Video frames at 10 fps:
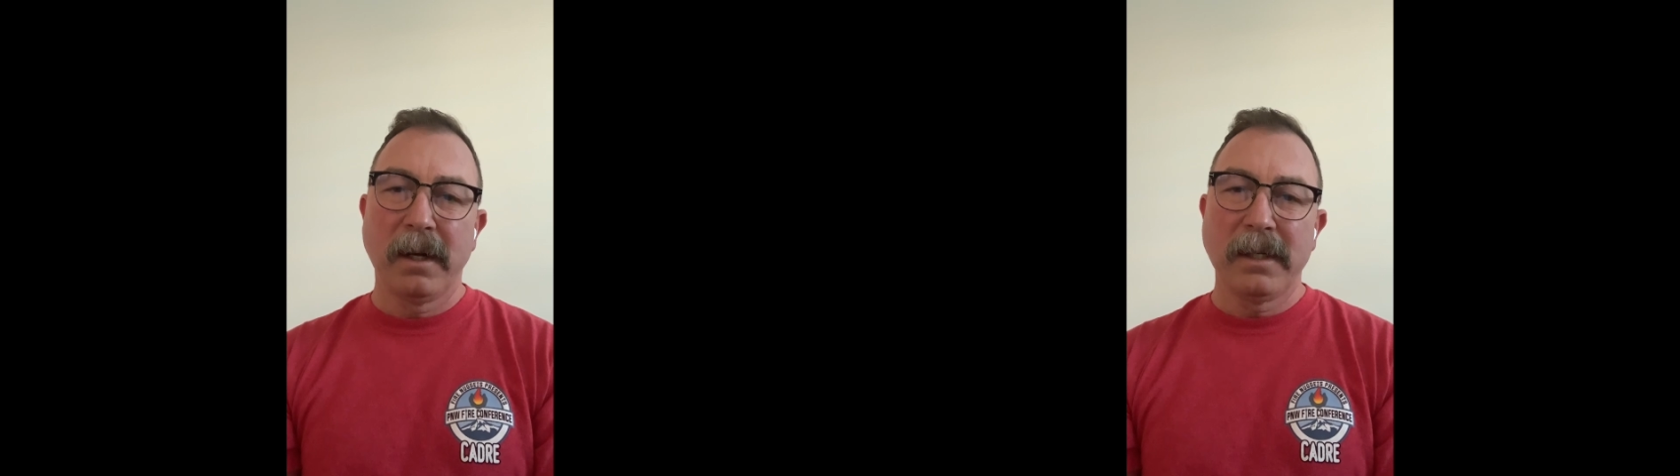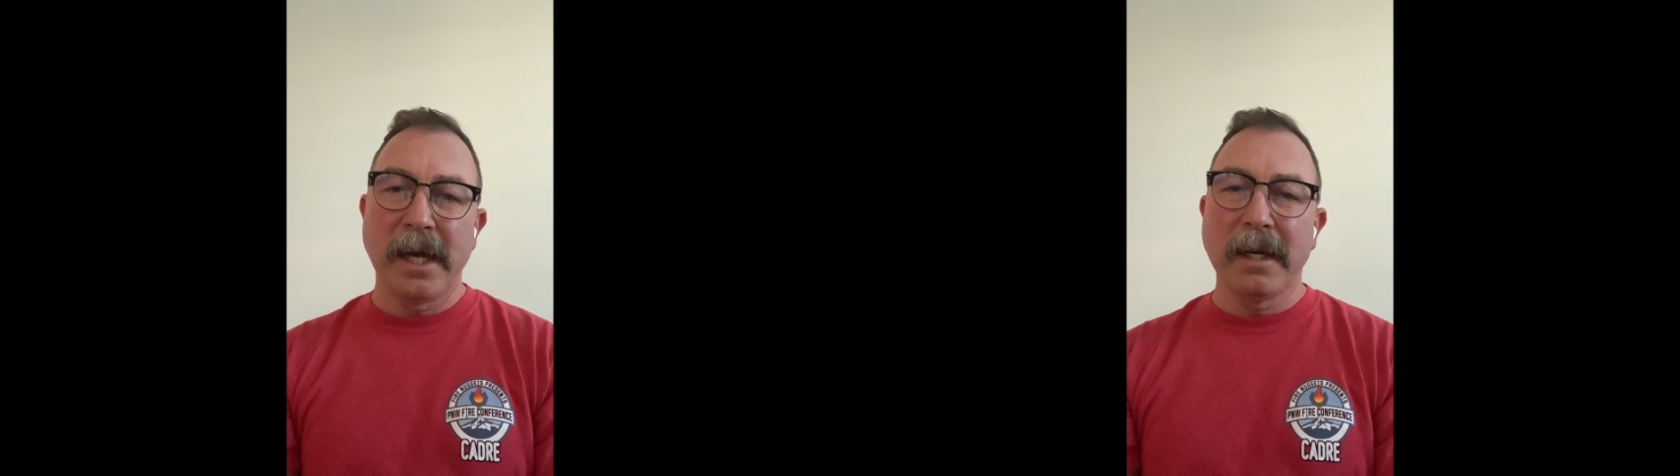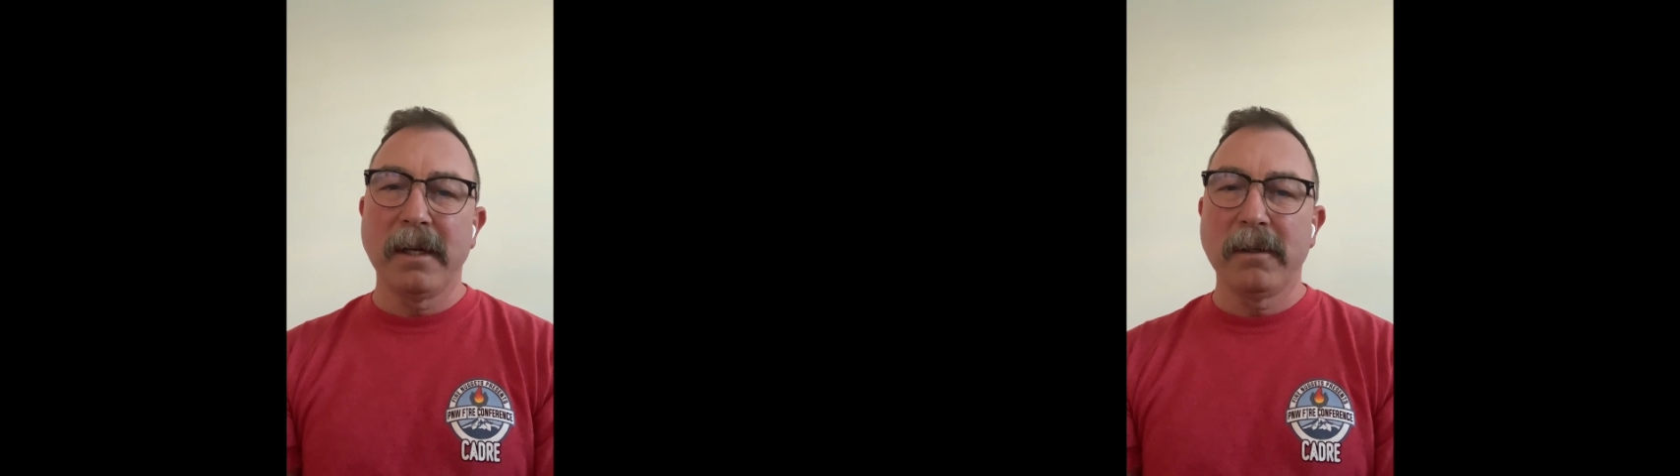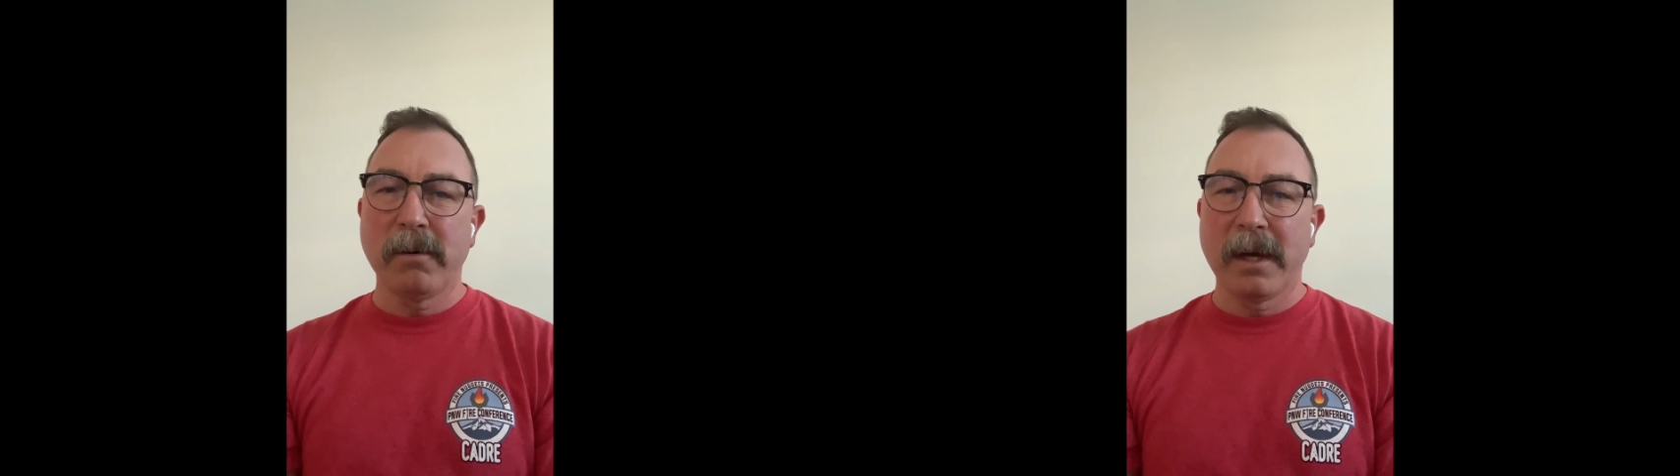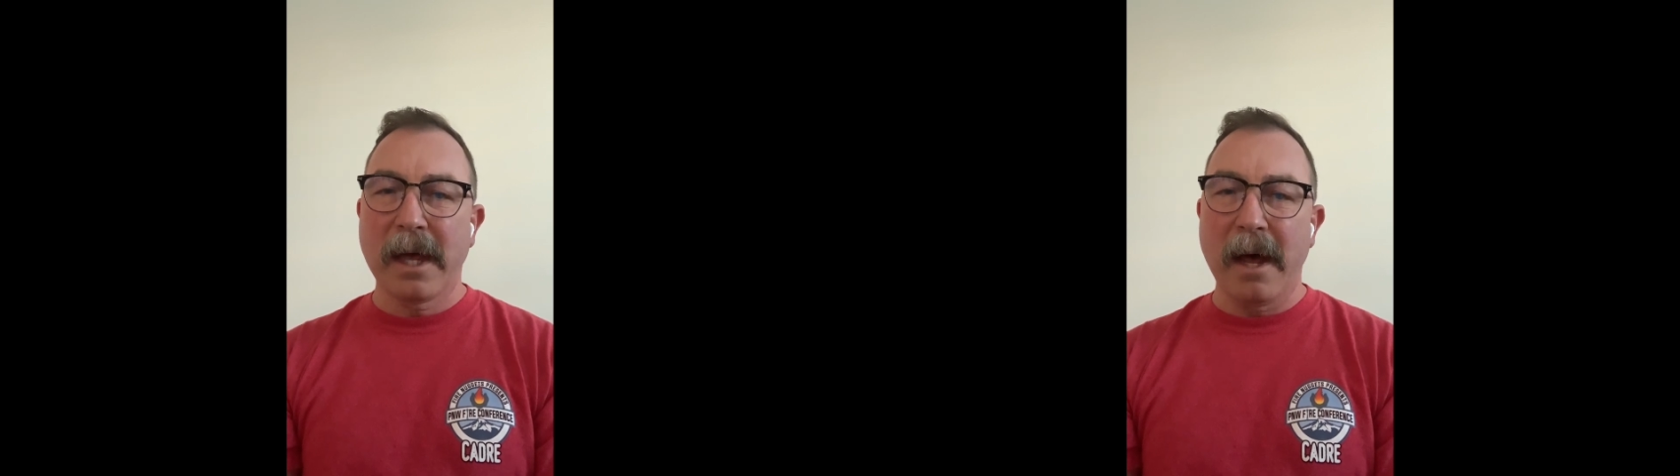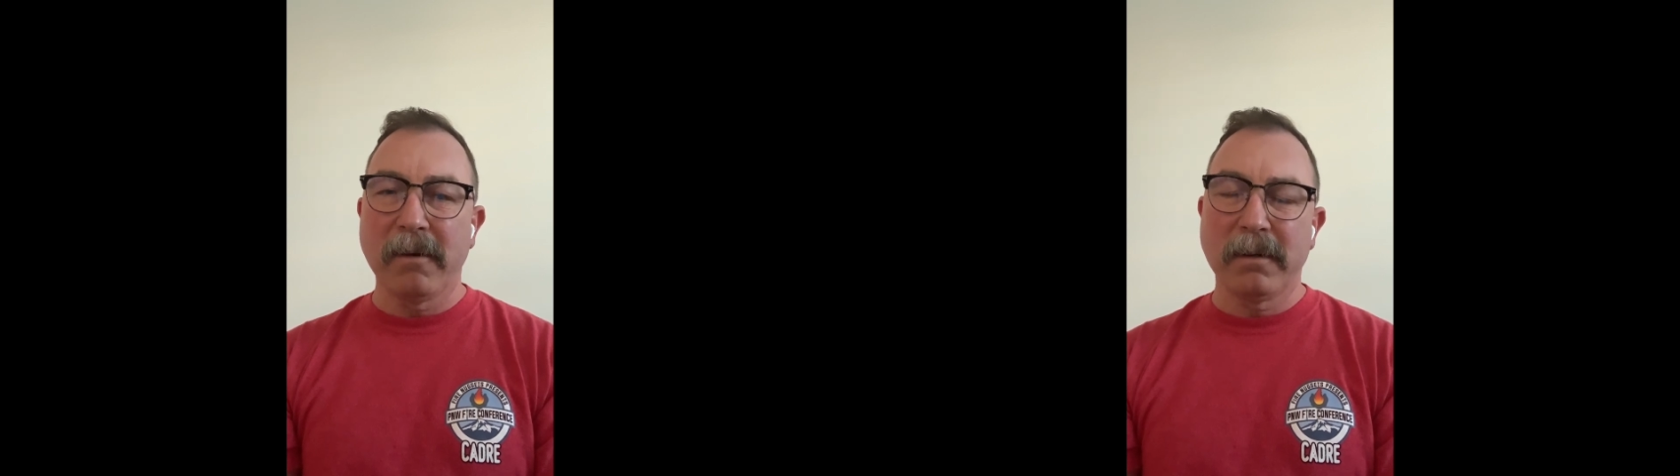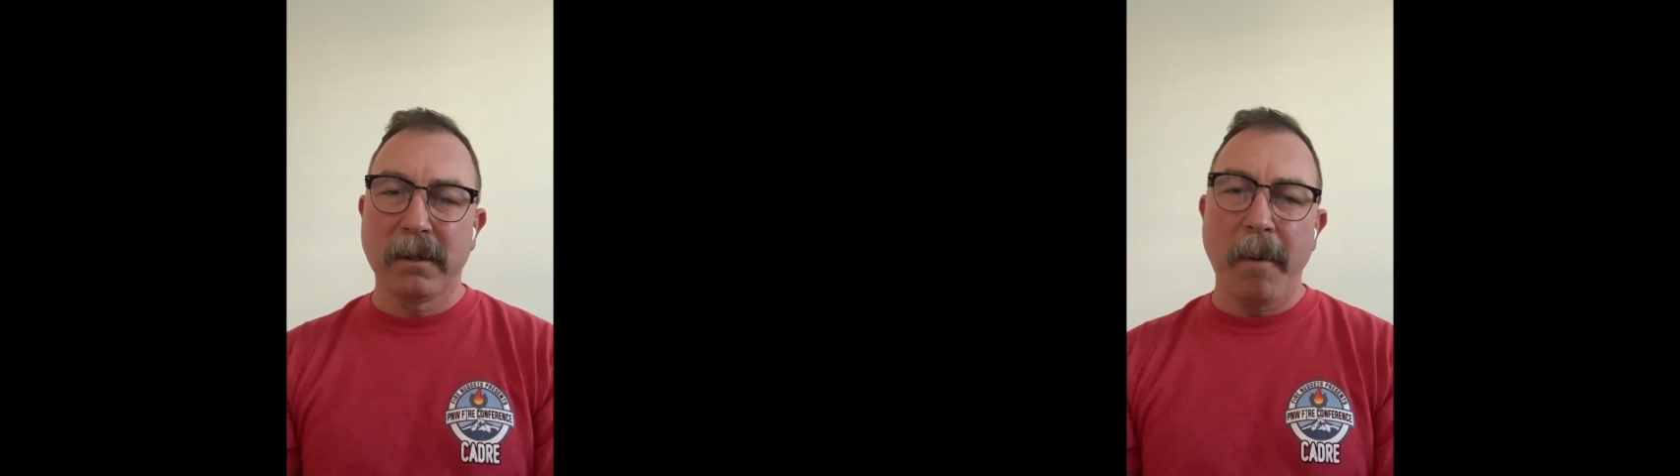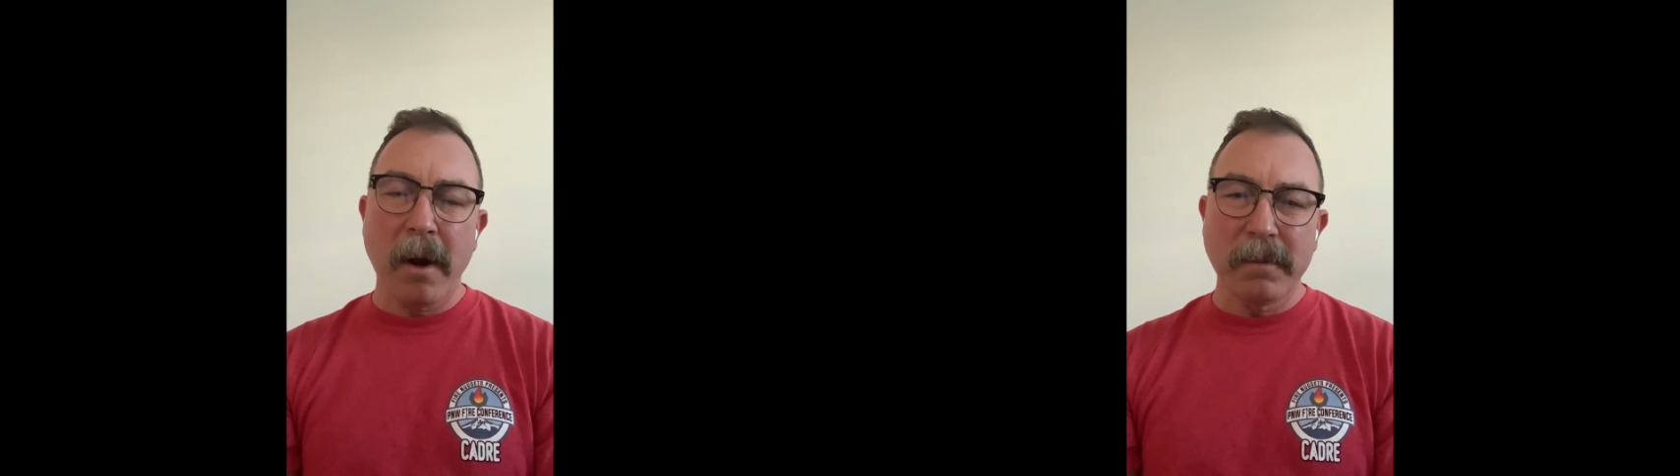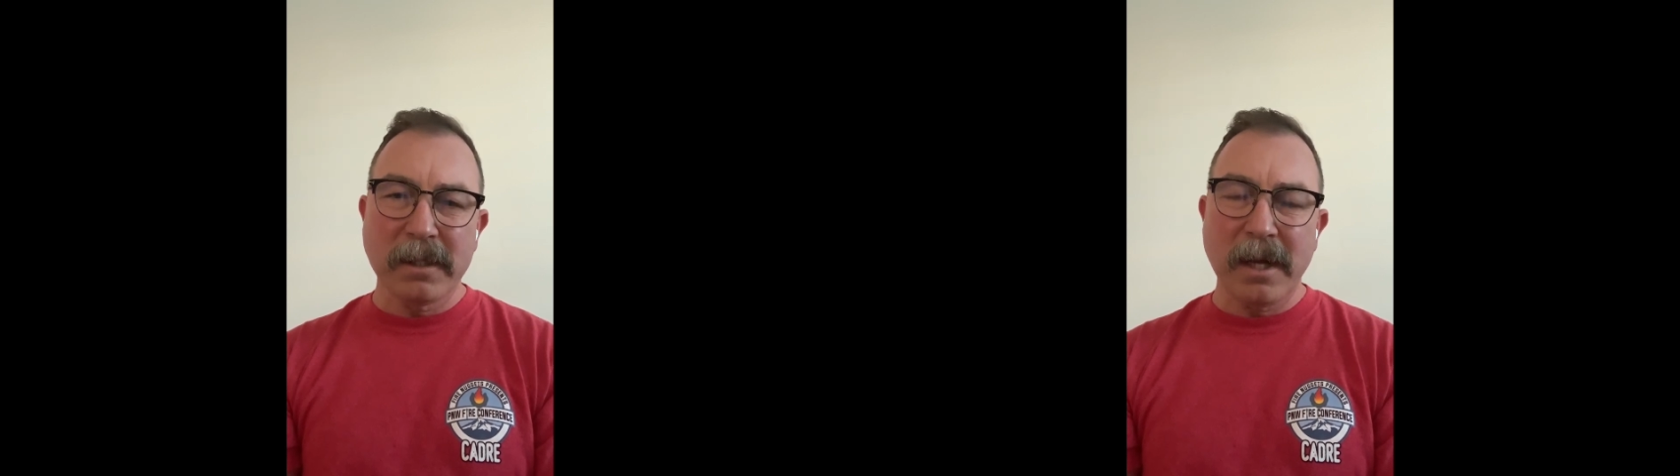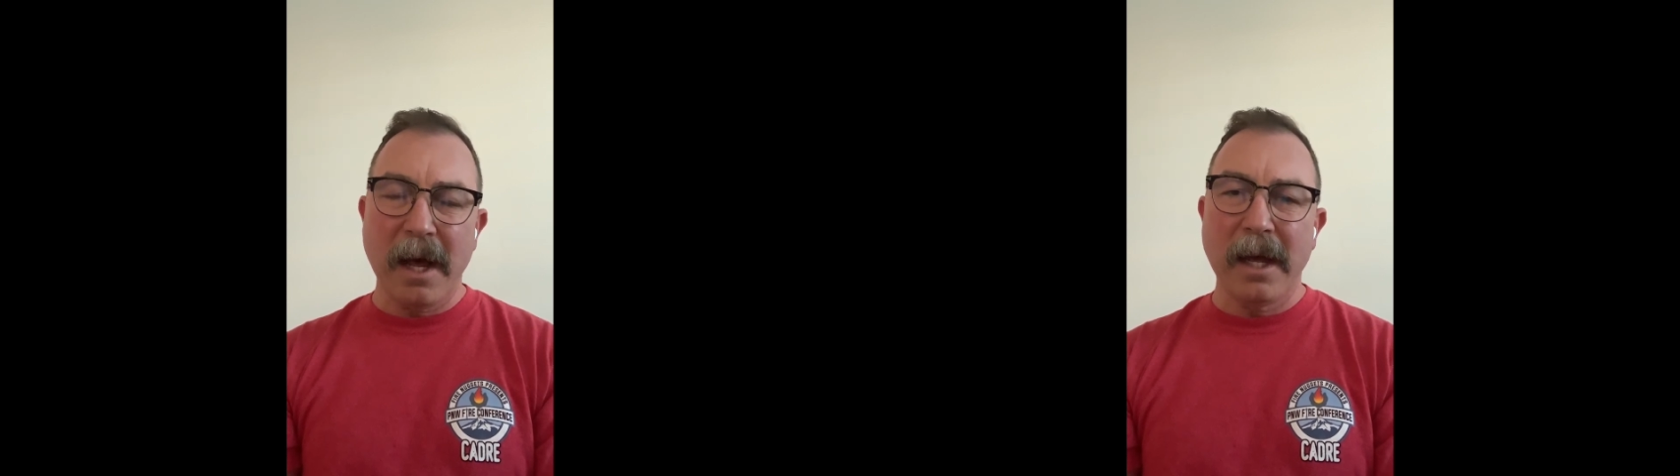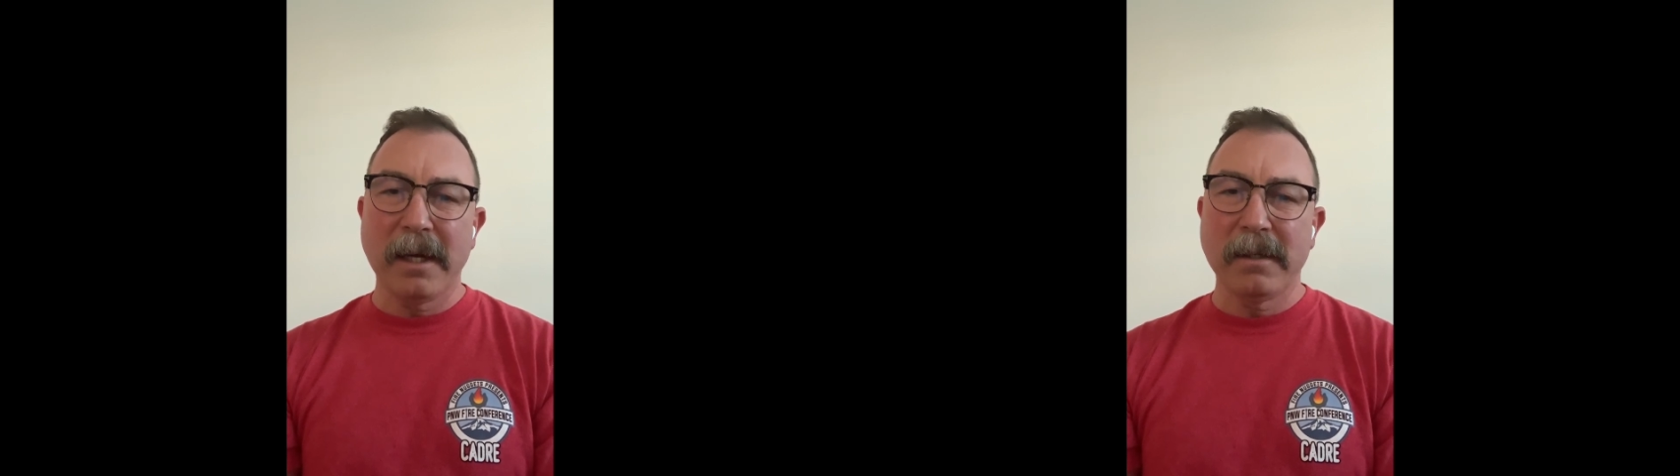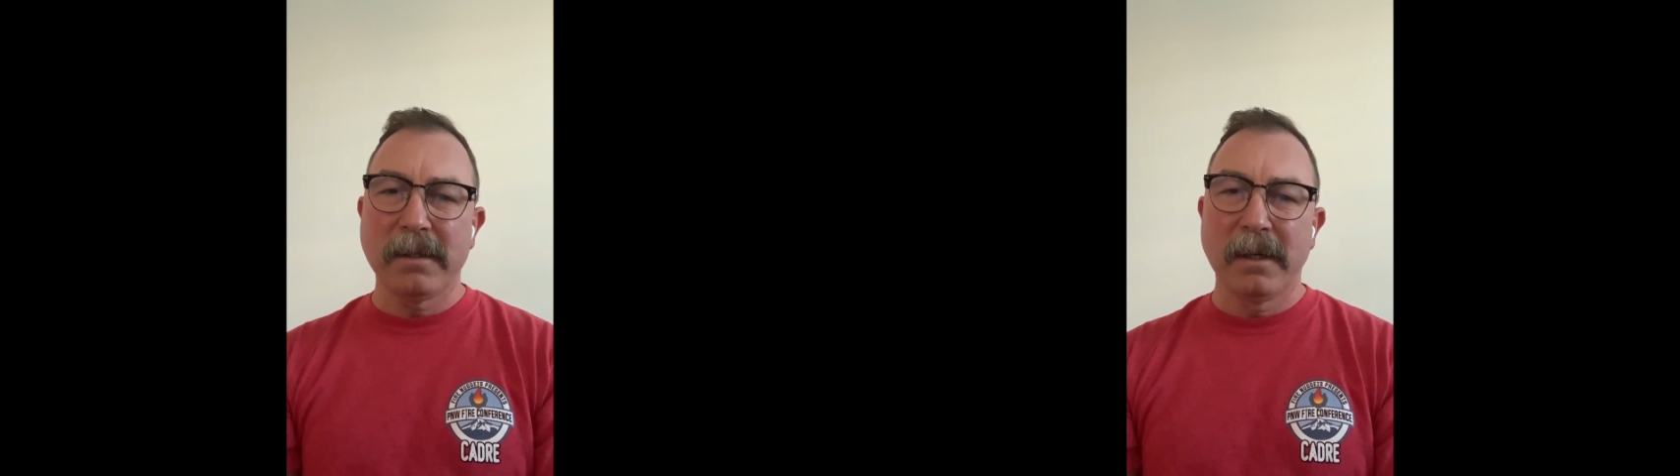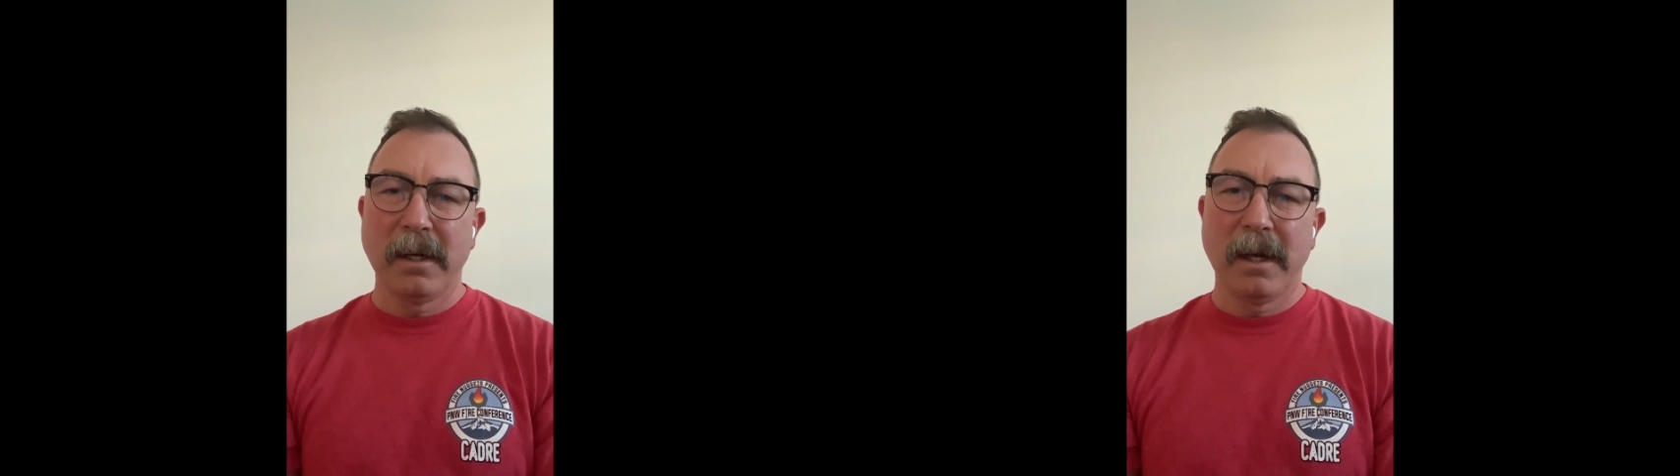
taking into account department size,